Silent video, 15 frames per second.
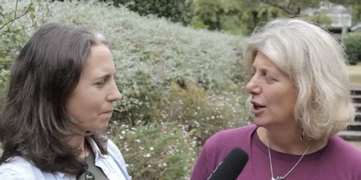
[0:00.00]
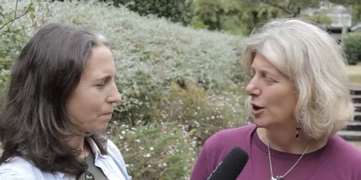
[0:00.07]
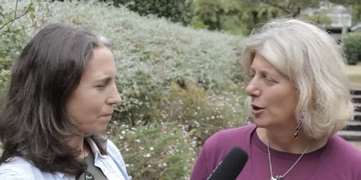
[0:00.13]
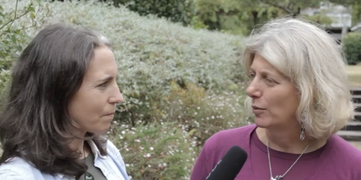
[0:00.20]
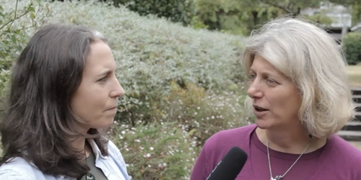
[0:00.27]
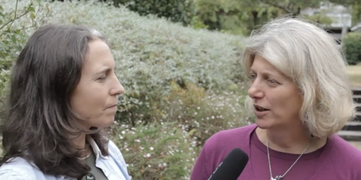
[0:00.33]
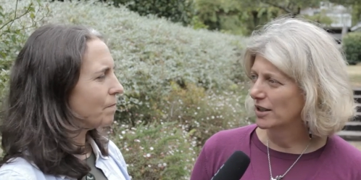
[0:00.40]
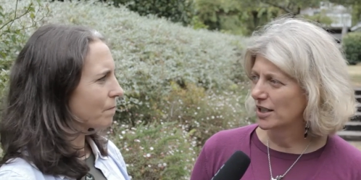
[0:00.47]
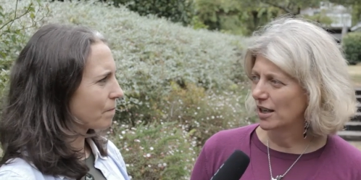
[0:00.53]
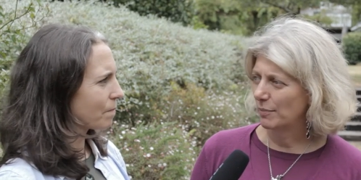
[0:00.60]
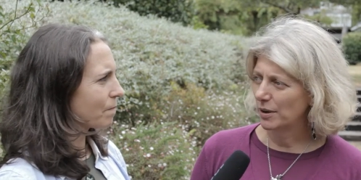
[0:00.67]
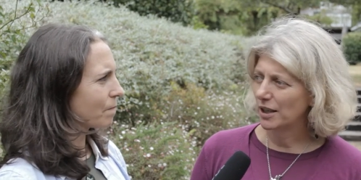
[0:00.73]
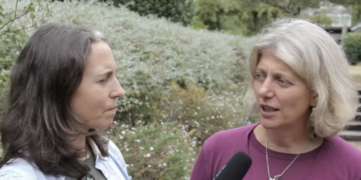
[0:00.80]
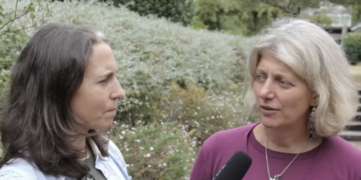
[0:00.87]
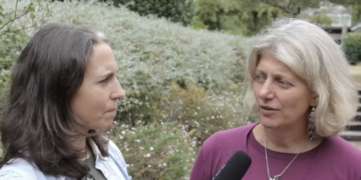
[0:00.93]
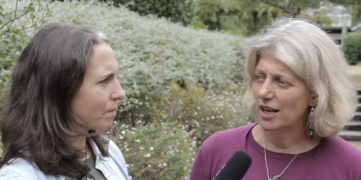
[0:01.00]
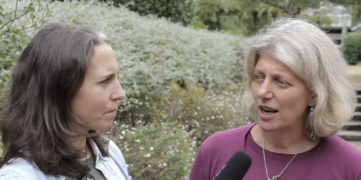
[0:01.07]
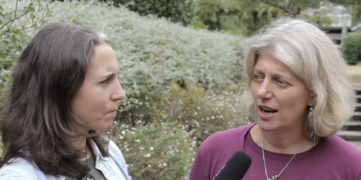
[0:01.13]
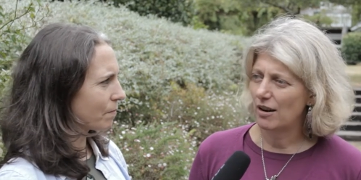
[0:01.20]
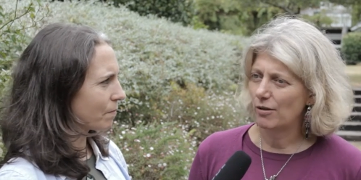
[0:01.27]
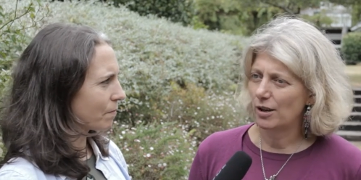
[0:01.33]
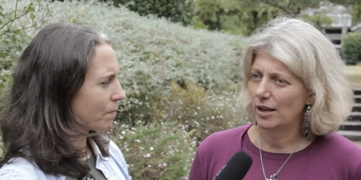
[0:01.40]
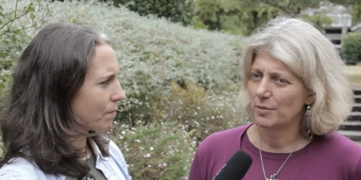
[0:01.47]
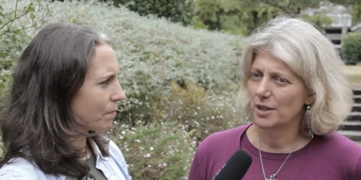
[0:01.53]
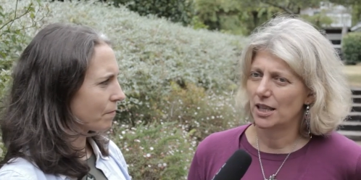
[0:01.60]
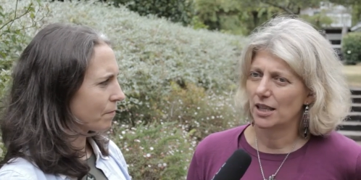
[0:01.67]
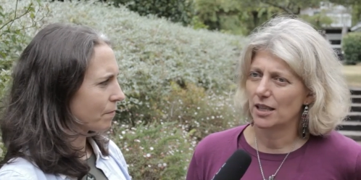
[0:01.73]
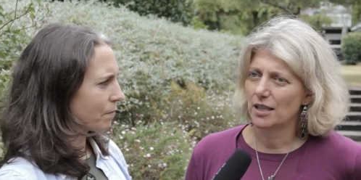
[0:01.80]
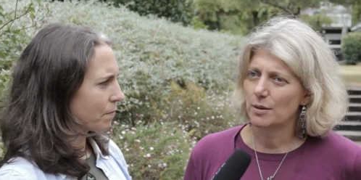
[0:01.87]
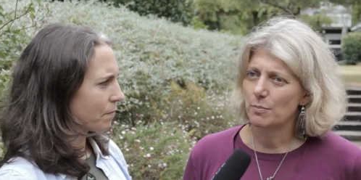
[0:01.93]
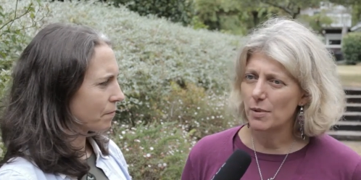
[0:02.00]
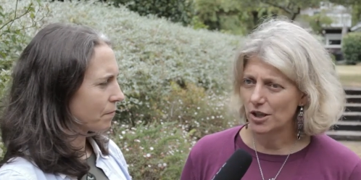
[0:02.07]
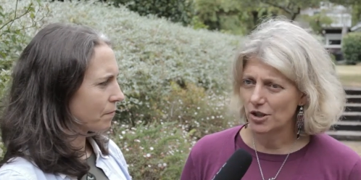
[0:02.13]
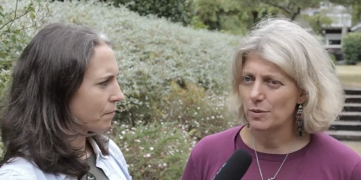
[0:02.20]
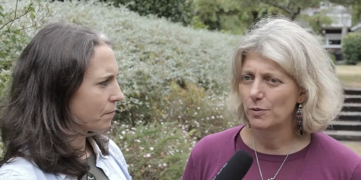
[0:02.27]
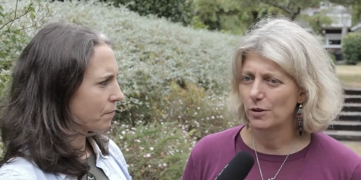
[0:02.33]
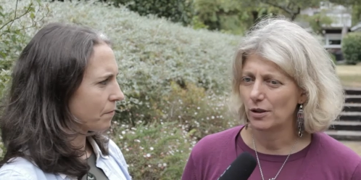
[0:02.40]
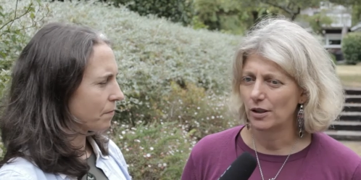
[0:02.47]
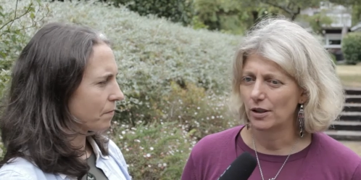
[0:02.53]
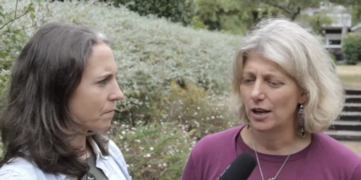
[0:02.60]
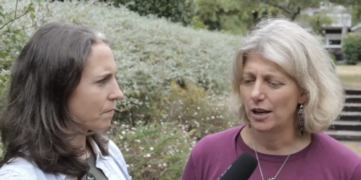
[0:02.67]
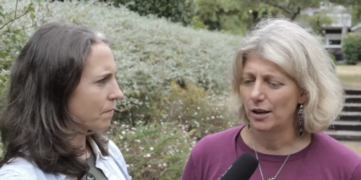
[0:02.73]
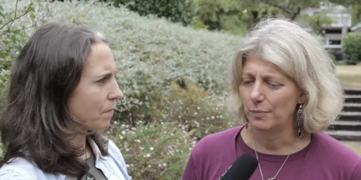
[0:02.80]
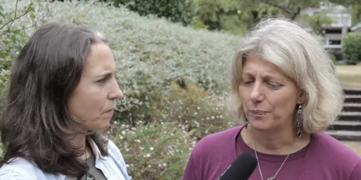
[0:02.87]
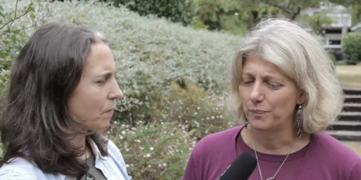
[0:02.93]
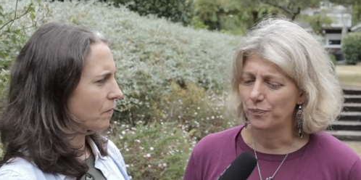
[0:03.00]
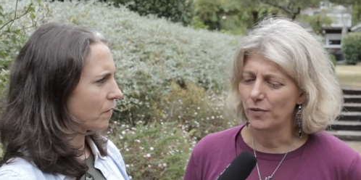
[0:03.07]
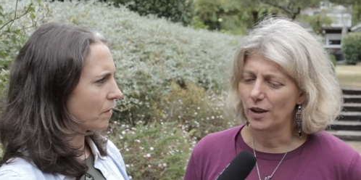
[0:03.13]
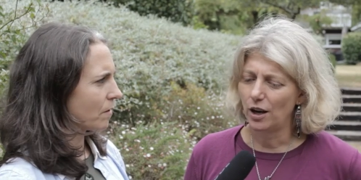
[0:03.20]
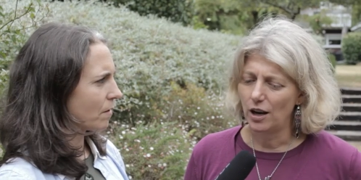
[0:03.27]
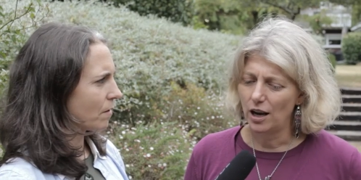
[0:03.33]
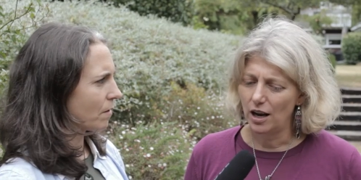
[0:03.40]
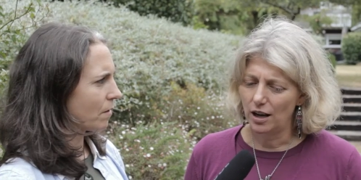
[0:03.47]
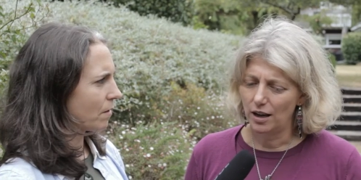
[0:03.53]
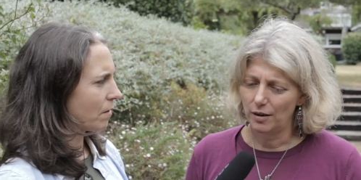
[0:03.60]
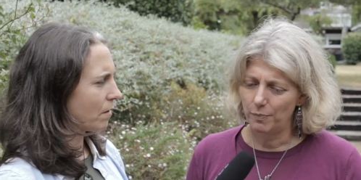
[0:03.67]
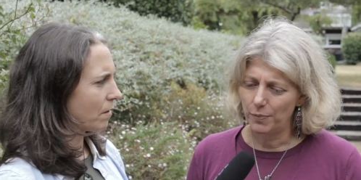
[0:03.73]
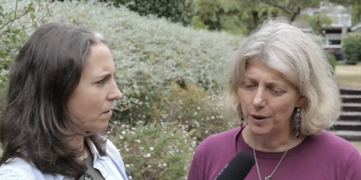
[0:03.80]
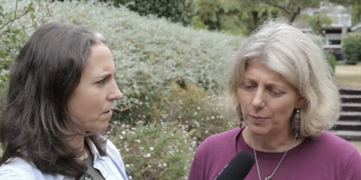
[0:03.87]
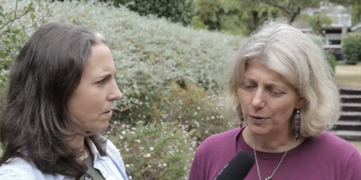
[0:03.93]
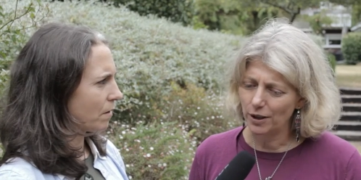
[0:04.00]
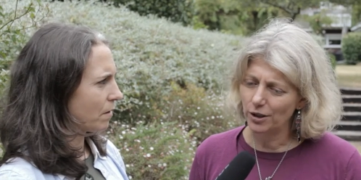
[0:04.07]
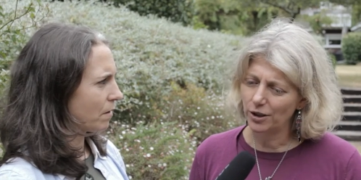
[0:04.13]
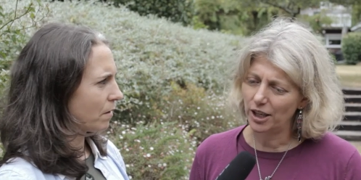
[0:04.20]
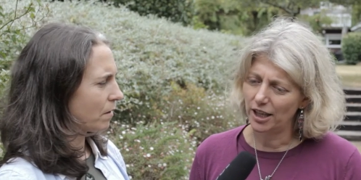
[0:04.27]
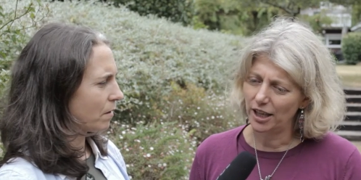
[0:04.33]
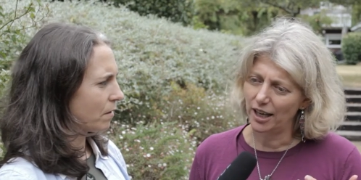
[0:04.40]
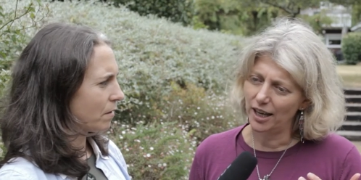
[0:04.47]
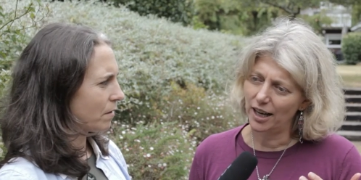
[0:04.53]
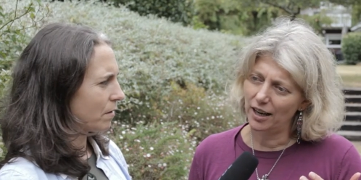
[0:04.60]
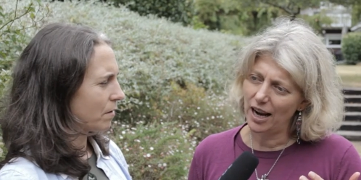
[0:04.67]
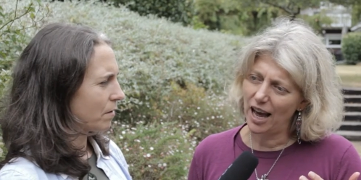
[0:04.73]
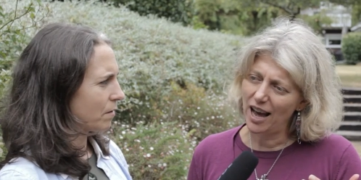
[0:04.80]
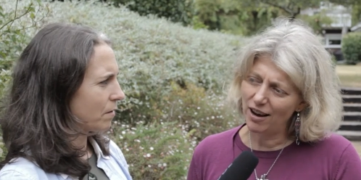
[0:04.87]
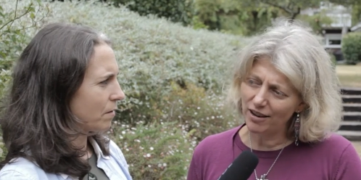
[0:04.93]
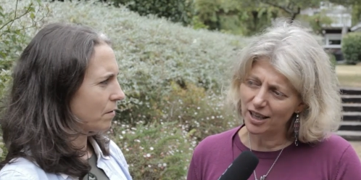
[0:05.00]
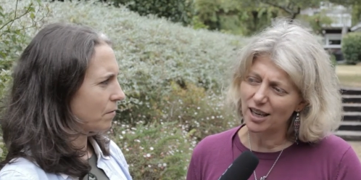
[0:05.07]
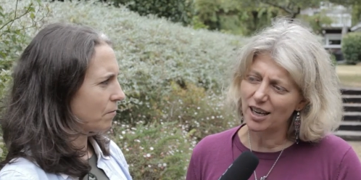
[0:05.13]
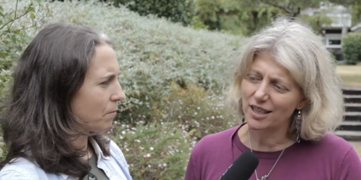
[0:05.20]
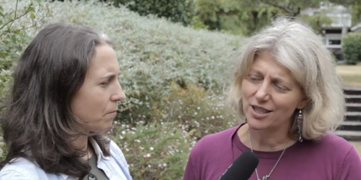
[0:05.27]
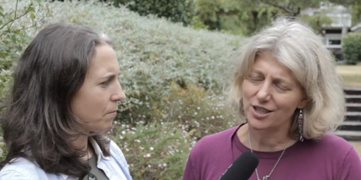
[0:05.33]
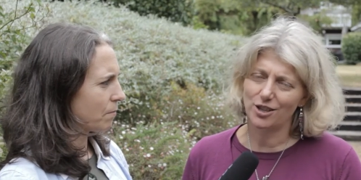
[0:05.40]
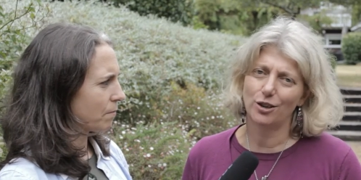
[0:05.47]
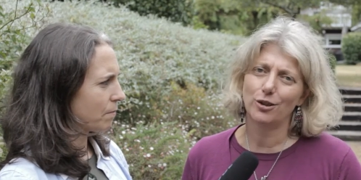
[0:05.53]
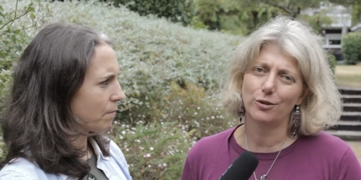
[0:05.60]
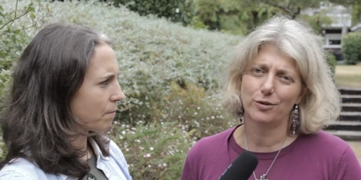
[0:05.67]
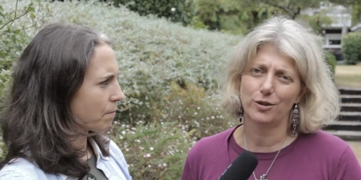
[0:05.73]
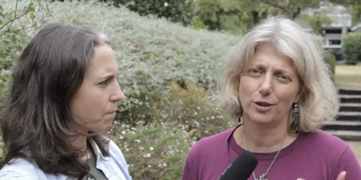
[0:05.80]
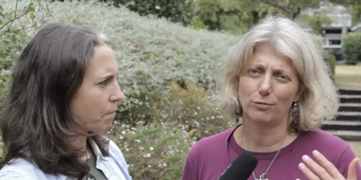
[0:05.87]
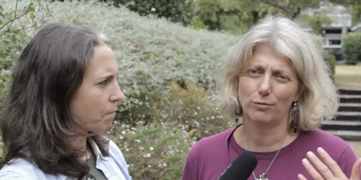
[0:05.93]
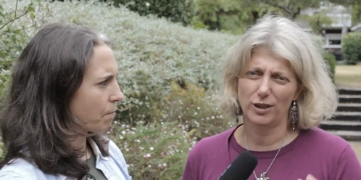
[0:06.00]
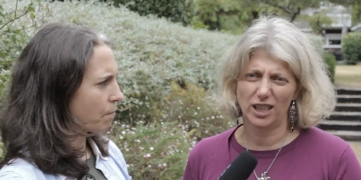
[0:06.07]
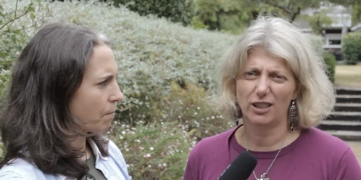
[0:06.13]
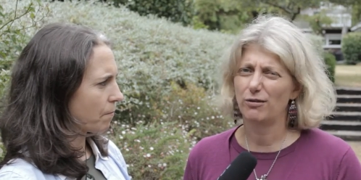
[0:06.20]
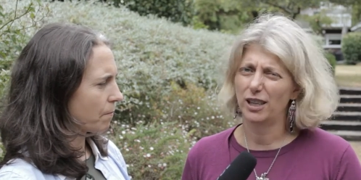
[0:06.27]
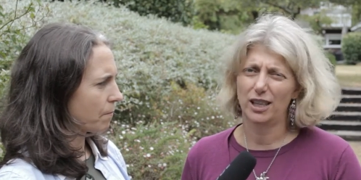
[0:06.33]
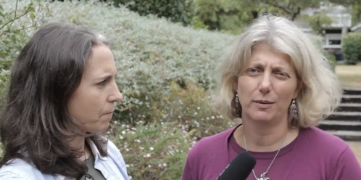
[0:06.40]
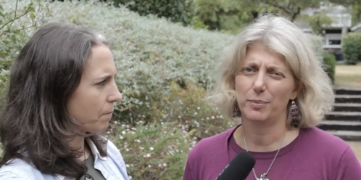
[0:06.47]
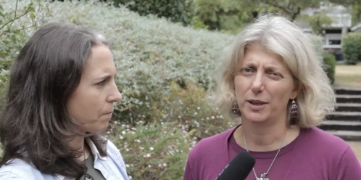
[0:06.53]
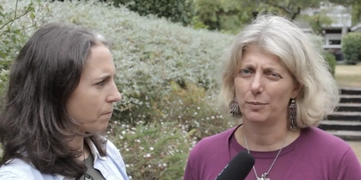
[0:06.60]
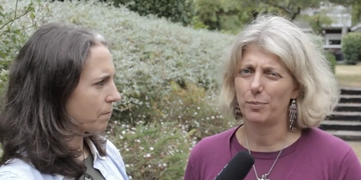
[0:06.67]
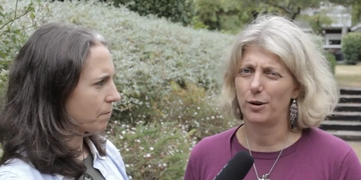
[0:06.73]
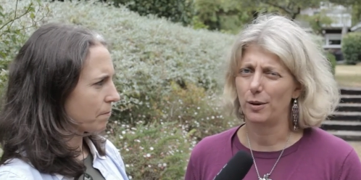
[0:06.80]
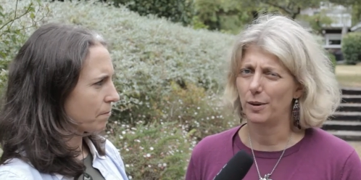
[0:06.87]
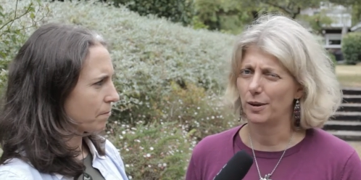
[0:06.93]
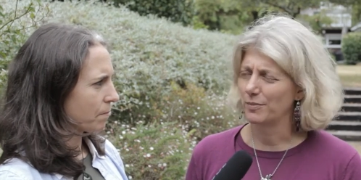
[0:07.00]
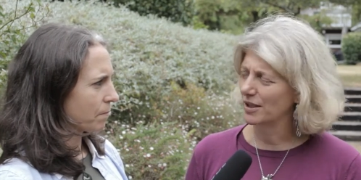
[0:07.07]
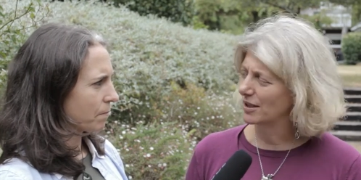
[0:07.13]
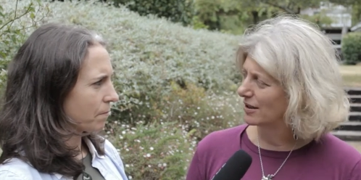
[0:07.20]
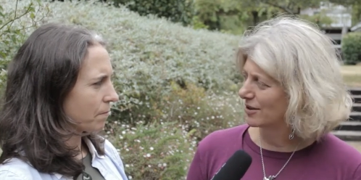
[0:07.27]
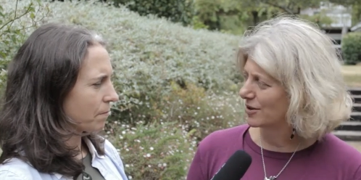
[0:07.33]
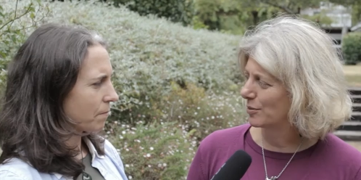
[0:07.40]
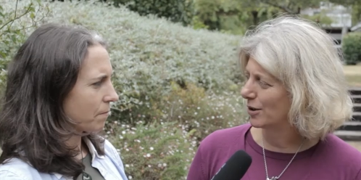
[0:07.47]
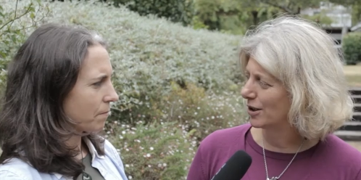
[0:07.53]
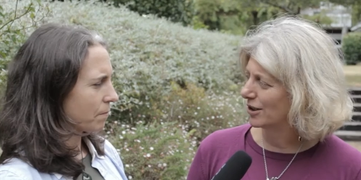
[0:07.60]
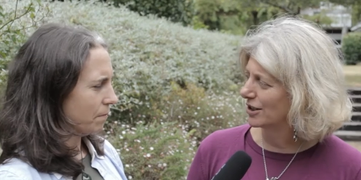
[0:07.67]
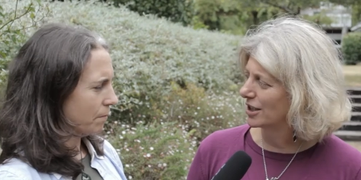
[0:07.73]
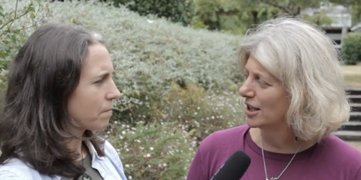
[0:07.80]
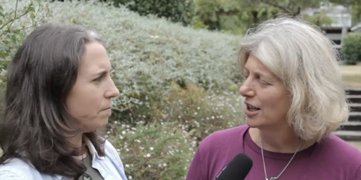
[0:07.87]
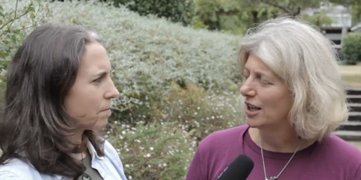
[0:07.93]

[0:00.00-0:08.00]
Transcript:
Speaker 1: Whereas I believe now what I'm seeing is much more um, uh, people looking at how can I solve the really, really big problems in this world?